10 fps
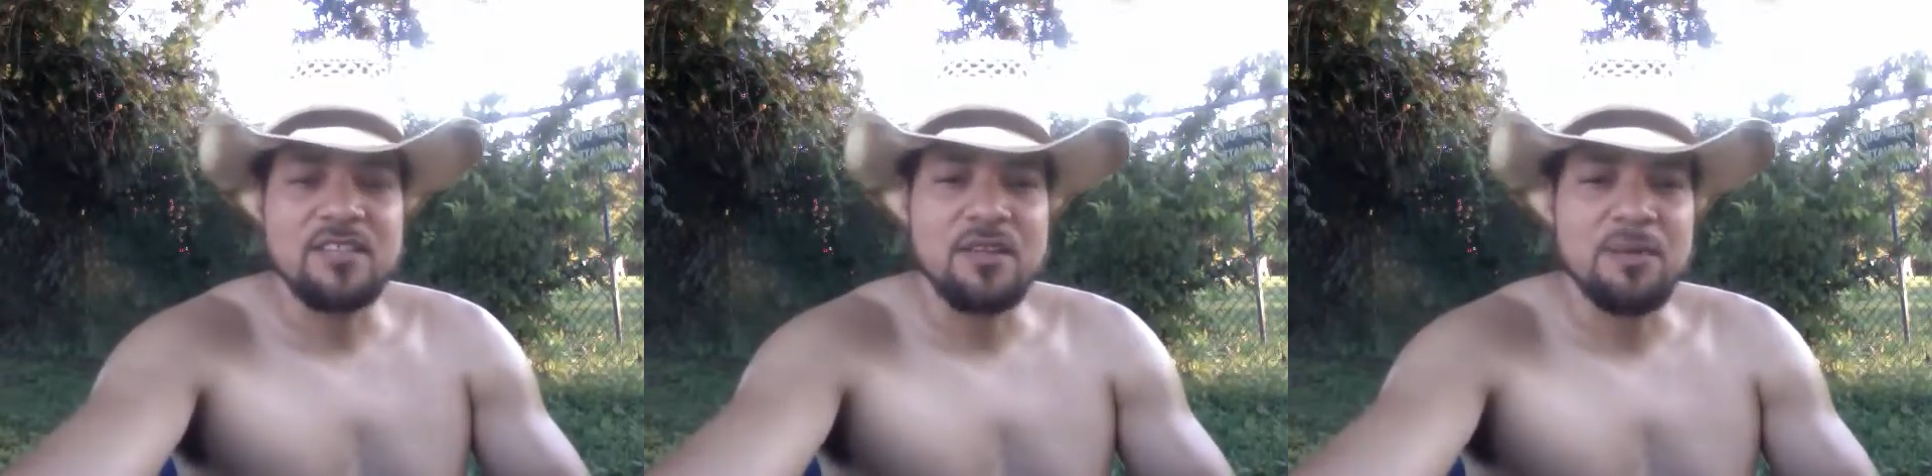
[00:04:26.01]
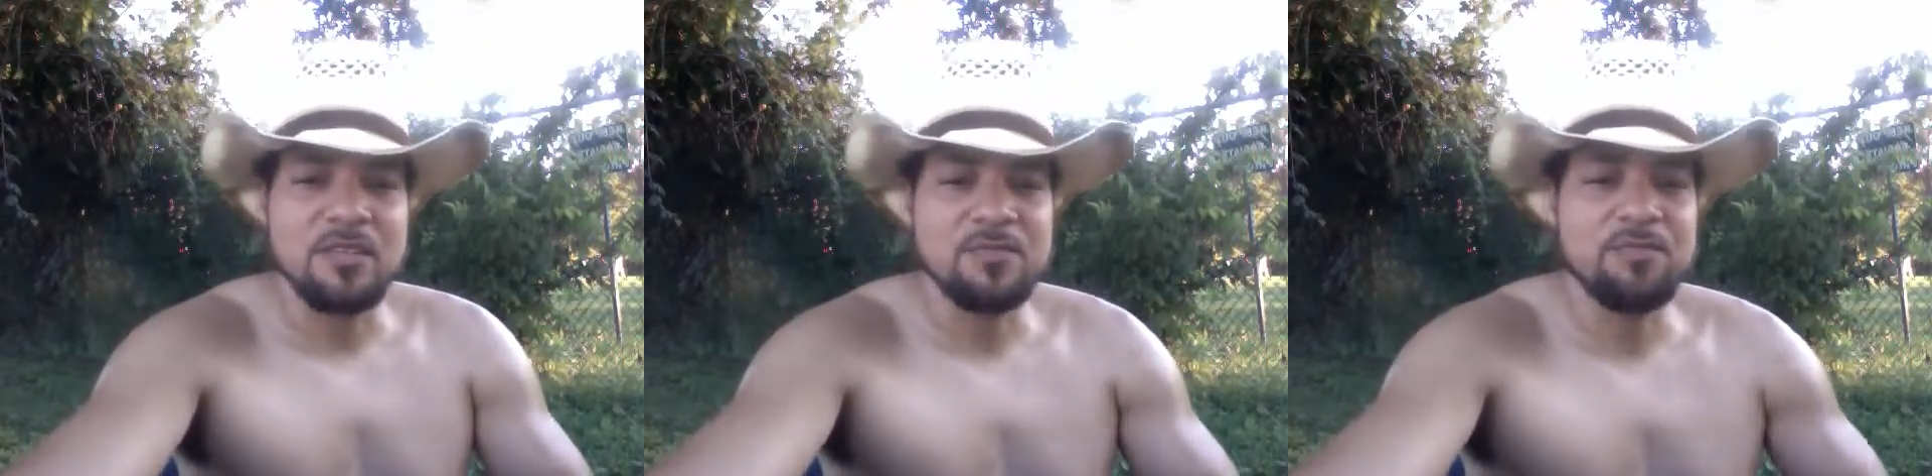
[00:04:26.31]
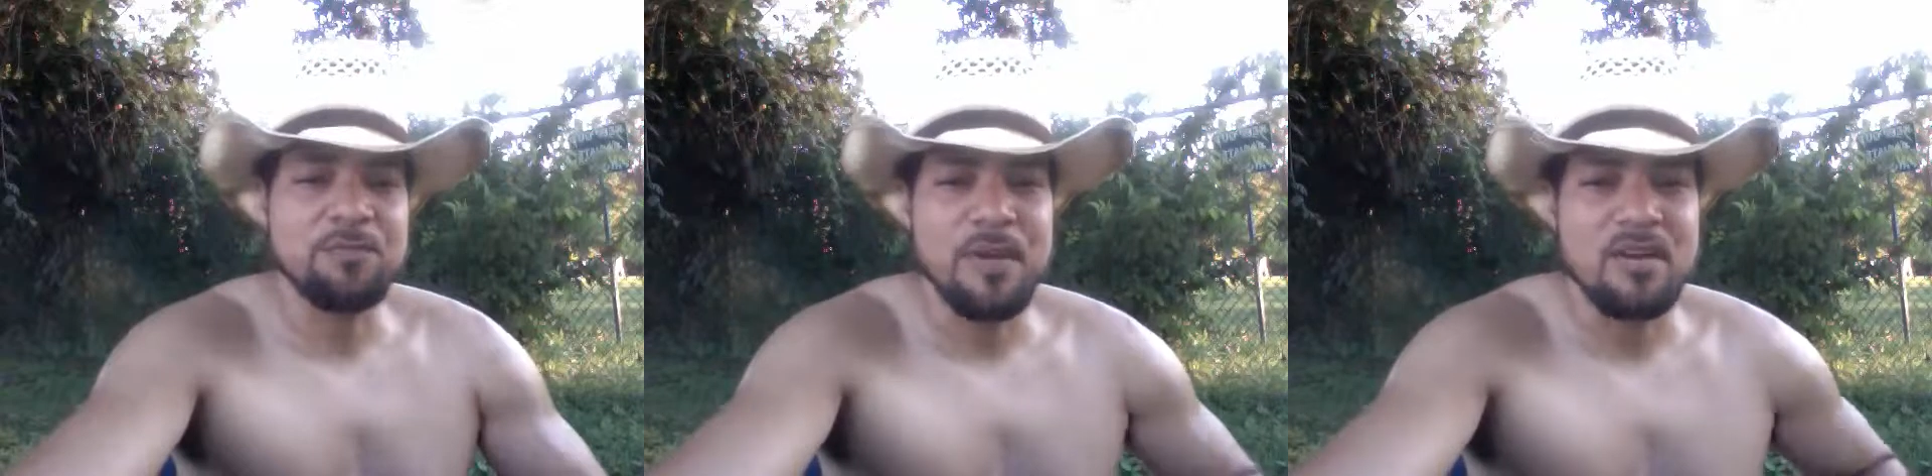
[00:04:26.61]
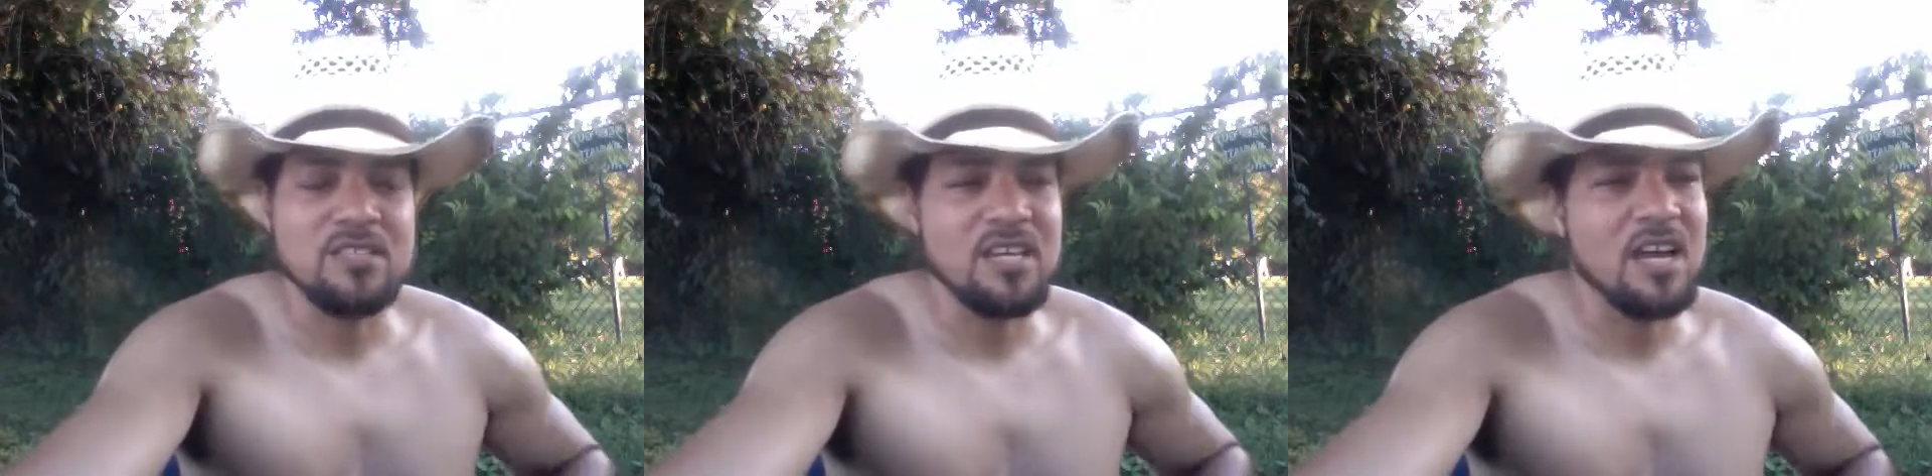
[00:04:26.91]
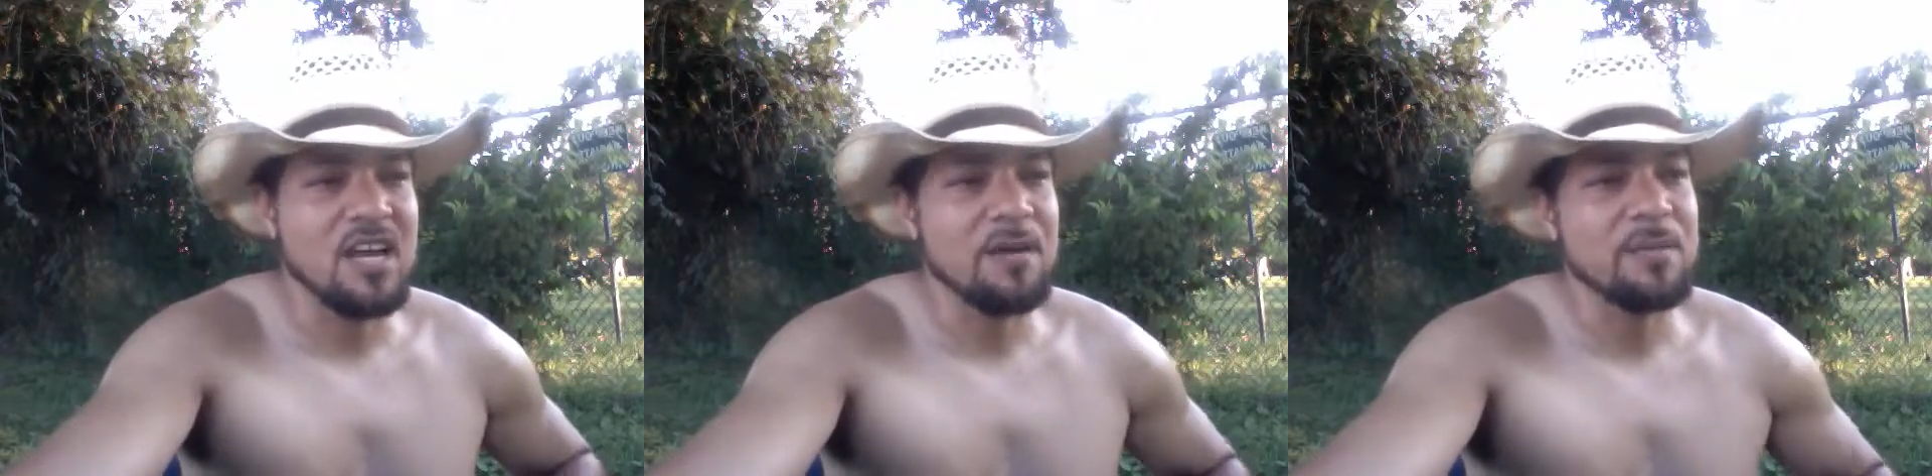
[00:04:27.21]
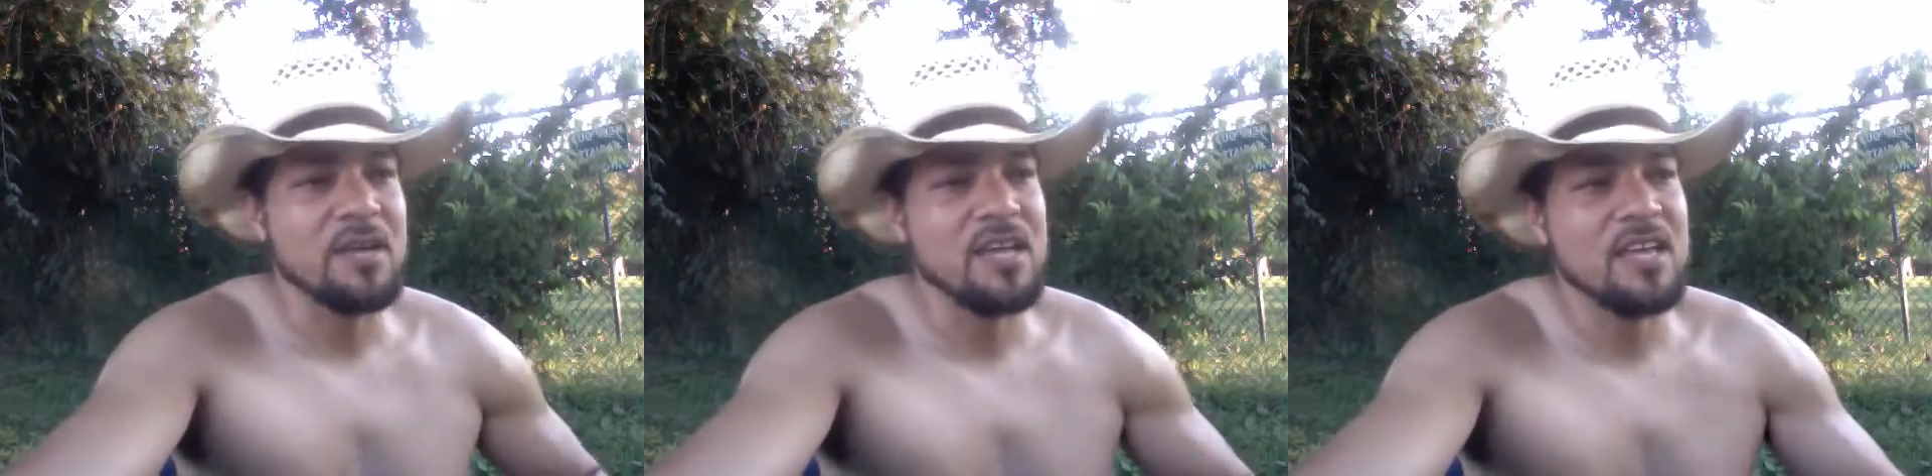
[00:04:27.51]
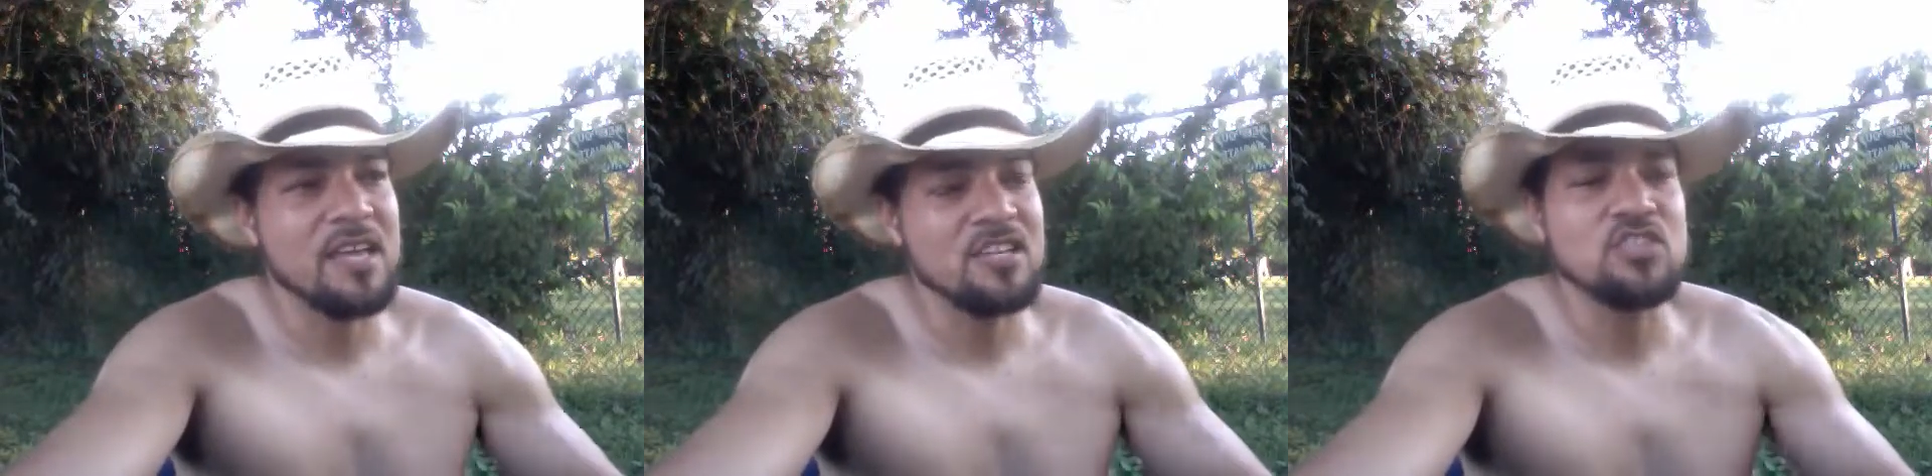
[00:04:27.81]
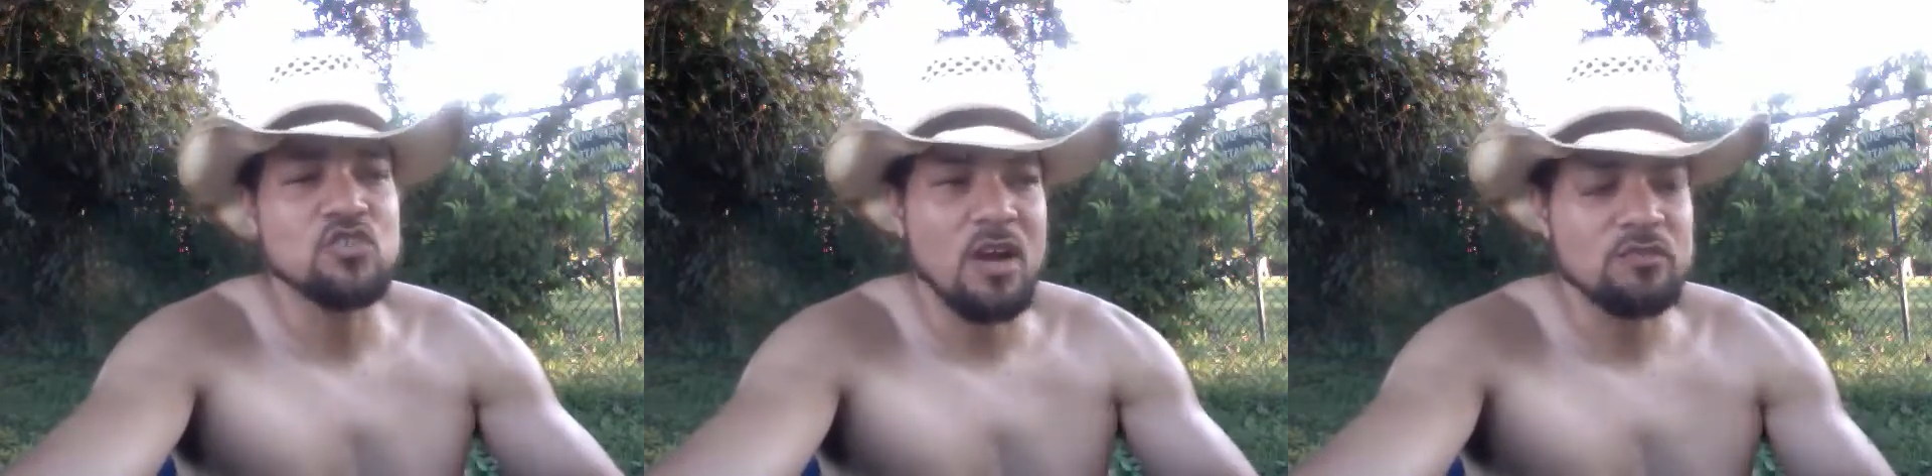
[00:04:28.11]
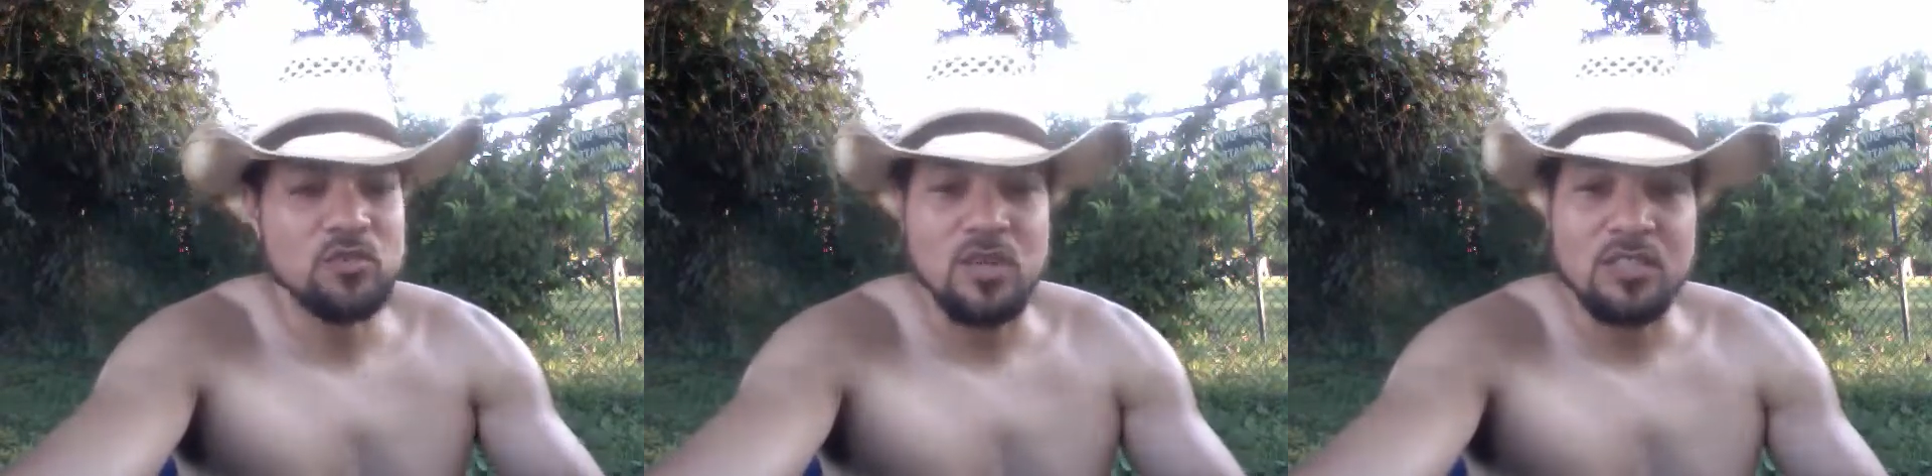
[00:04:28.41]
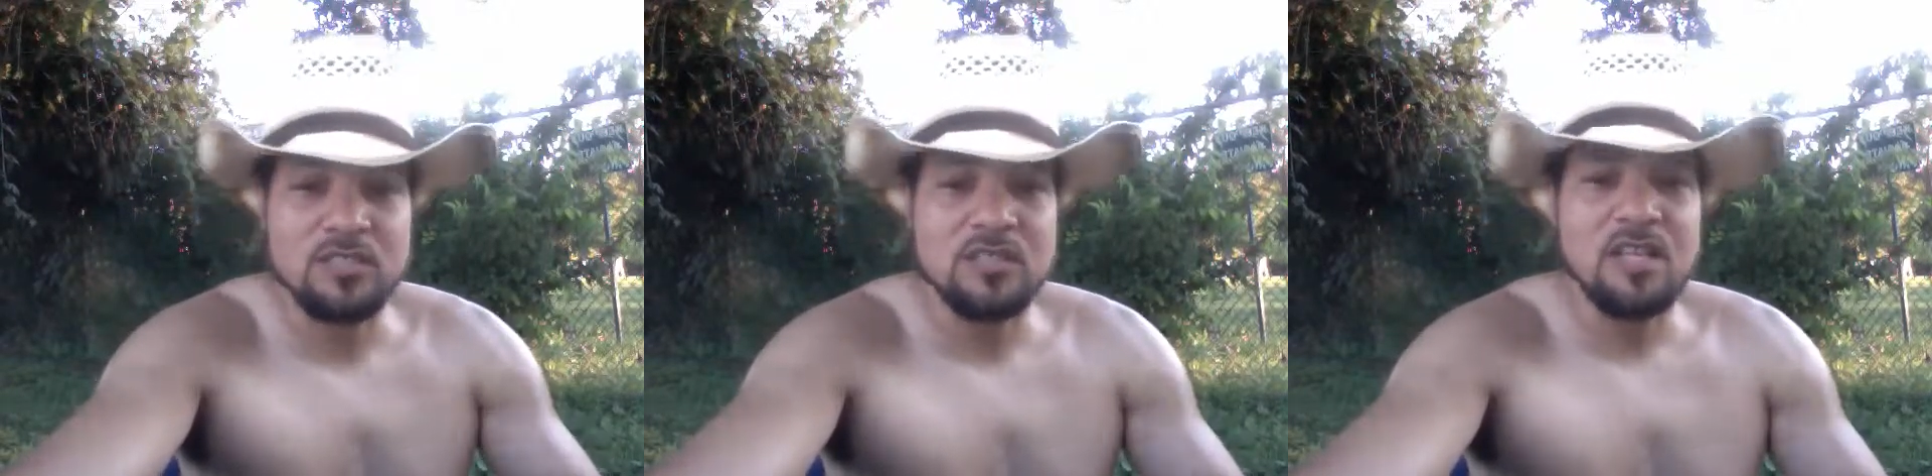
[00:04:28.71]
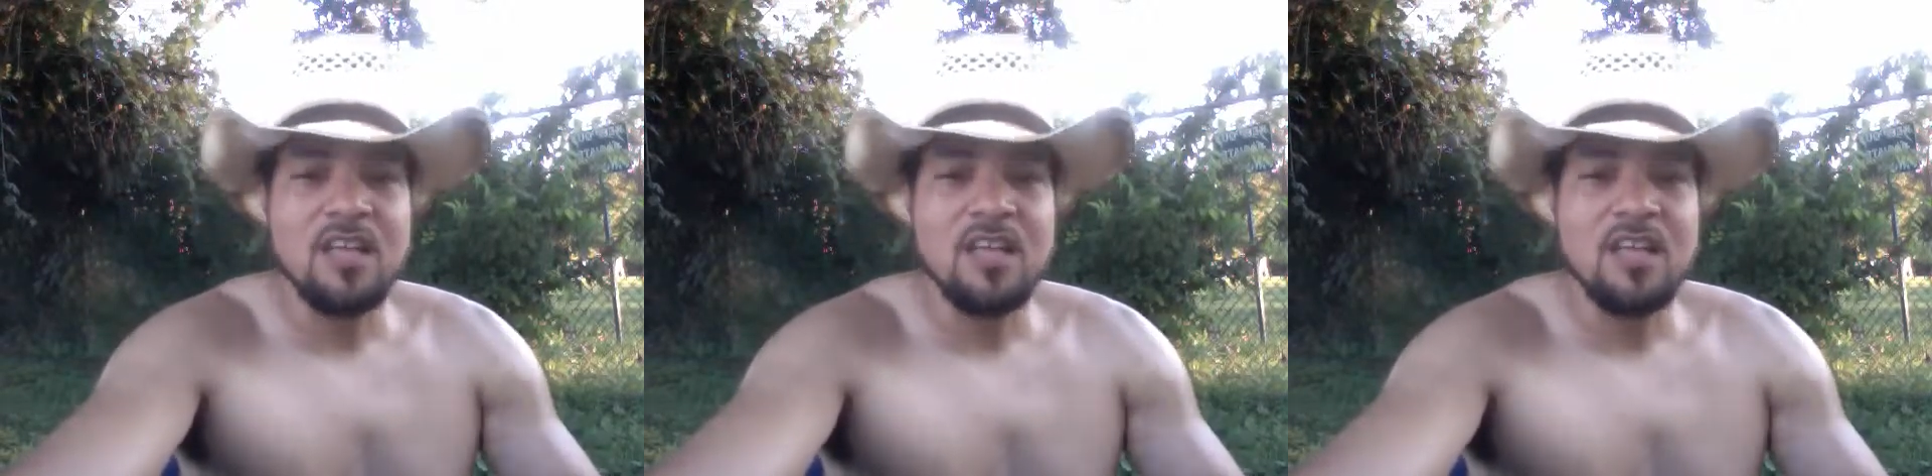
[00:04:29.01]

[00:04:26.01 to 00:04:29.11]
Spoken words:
in my spare time, and I used to drive trucks.